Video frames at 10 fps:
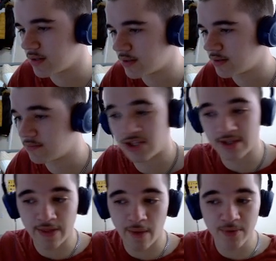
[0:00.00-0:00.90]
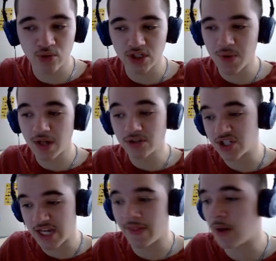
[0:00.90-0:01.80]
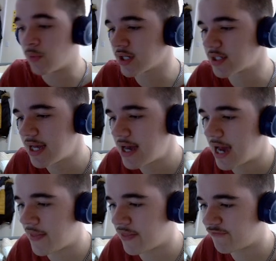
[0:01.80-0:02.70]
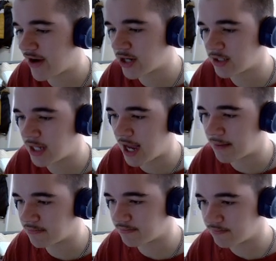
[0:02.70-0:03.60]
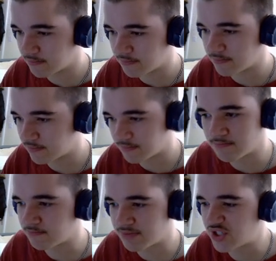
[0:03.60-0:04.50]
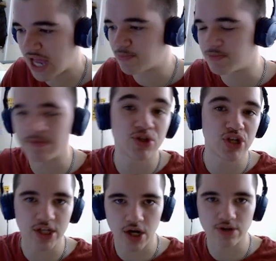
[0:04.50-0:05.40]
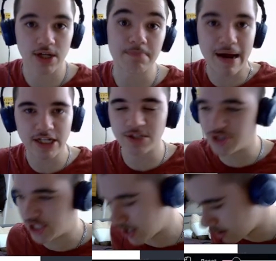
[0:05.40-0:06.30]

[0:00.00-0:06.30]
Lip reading: So that'd be cool as well to see how that works. And then the final step would be machine code, compiling to machine code.